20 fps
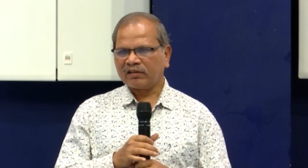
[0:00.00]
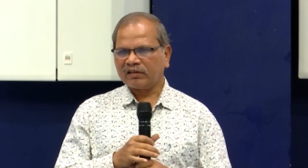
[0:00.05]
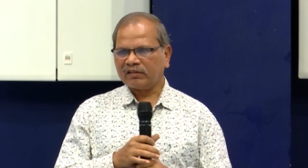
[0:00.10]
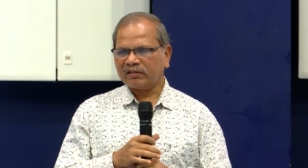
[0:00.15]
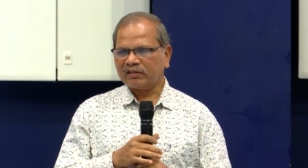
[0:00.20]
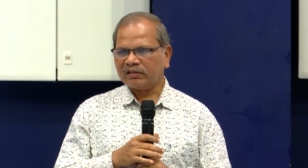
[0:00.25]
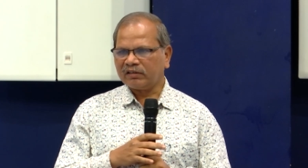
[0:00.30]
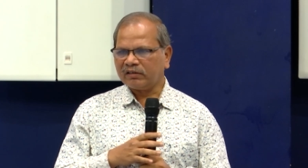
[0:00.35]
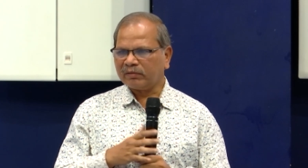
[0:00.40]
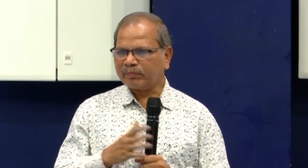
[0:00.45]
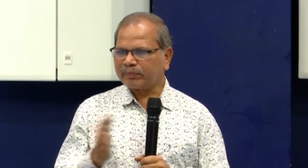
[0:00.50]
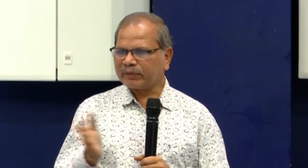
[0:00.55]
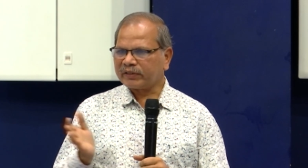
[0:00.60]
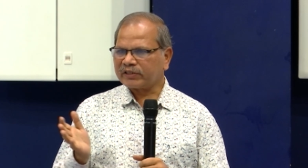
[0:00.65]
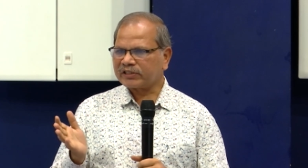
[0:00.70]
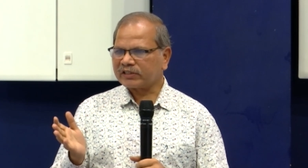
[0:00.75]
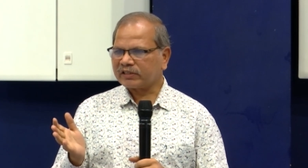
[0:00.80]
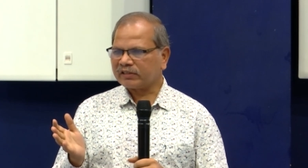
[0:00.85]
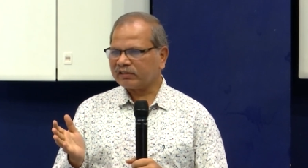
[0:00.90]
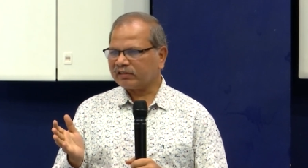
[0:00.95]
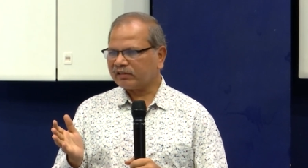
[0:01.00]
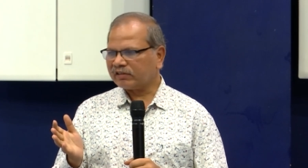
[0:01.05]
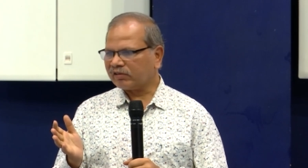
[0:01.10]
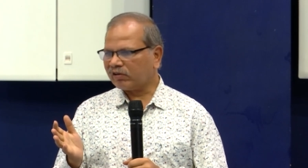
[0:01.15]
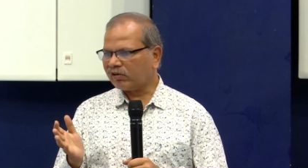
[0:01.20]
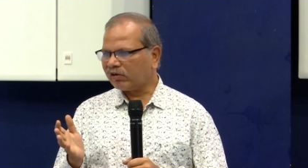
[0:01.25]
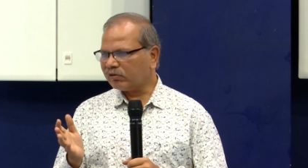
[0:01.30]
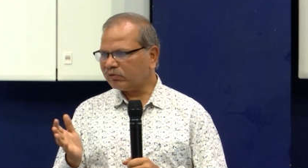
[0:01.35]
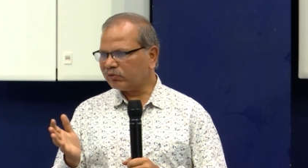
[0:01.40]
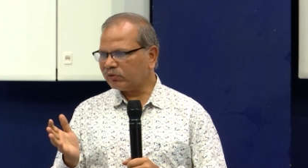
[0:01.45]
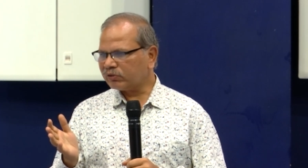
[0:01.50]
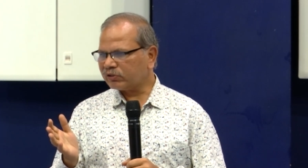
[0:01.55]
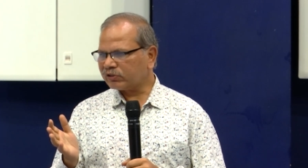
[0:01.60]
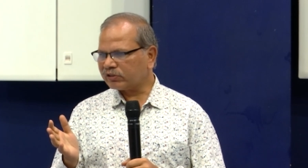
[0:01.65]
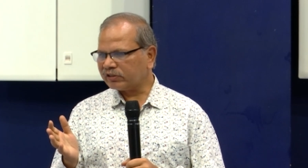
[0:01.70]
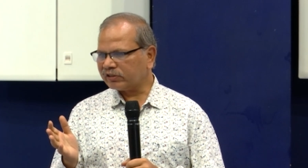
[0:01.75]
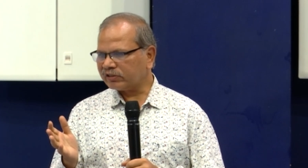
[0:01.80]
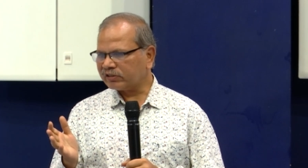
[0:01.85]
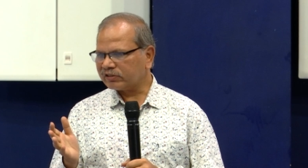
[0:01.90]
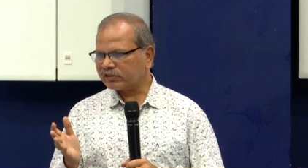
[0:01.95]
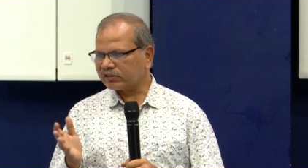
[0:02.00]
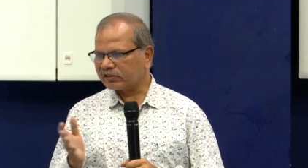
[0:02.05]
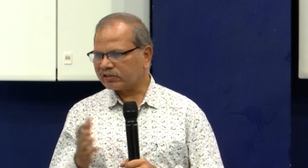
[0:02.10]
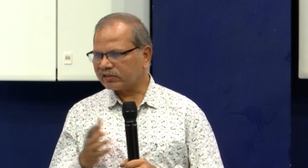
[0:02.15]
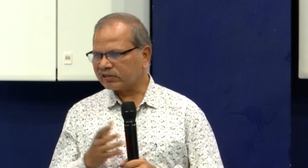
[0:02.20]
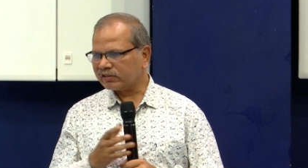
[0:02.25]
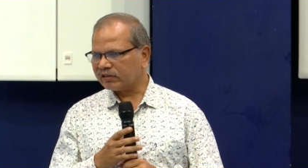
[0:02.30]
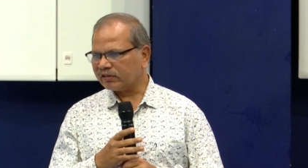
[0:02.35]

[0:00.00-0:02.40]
the depression, all those things,